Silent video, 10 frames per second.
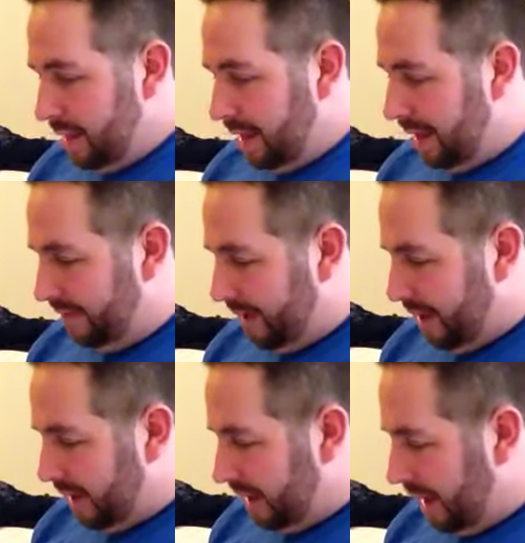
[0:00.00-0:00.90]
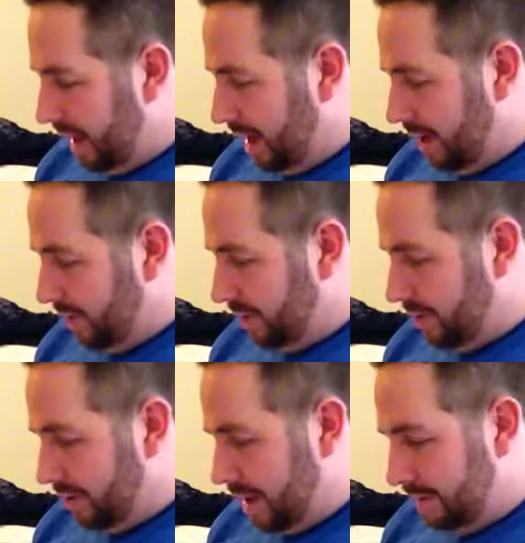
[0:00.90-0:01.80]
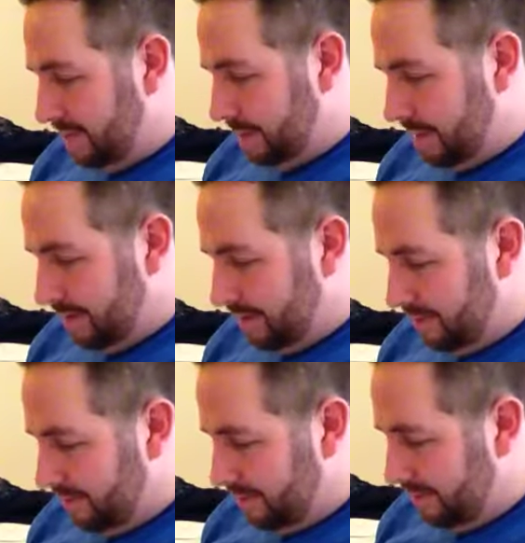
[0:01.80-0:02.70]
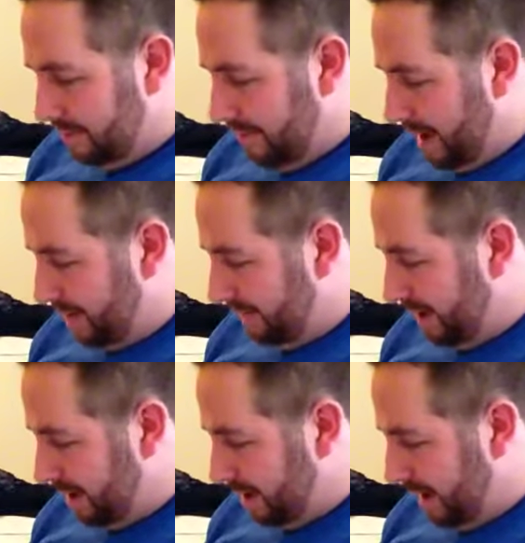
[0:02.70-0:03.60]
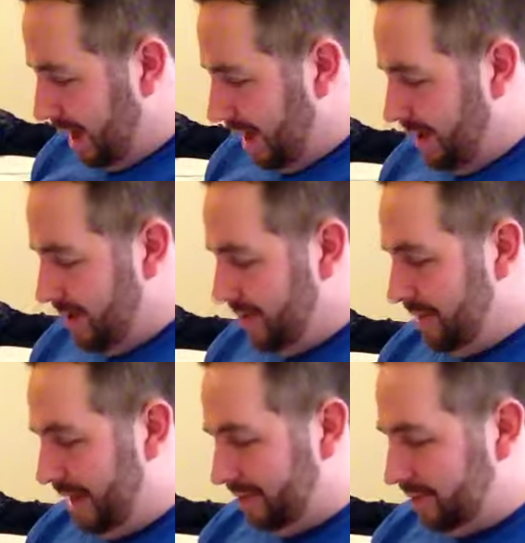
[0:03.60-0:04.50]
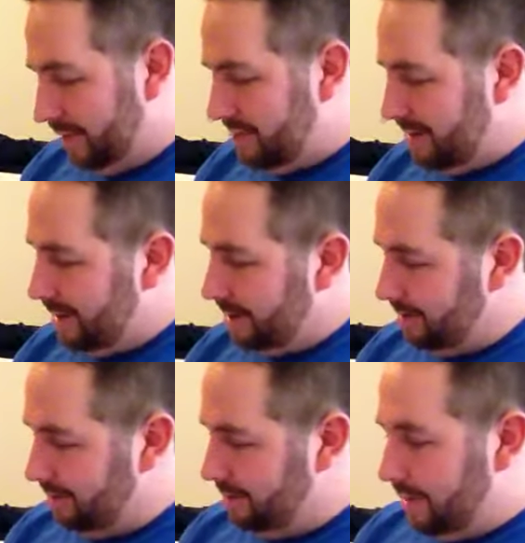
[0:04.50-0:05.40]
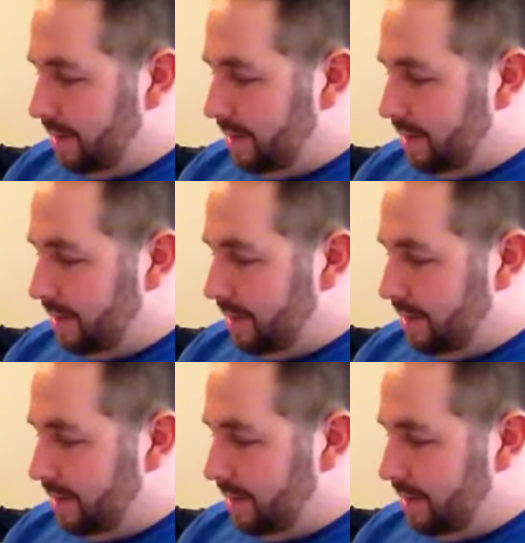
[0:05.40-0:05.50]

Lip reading: "I've got a cow, and her name is Blizz. She's a mighty fine cow, that's what she is."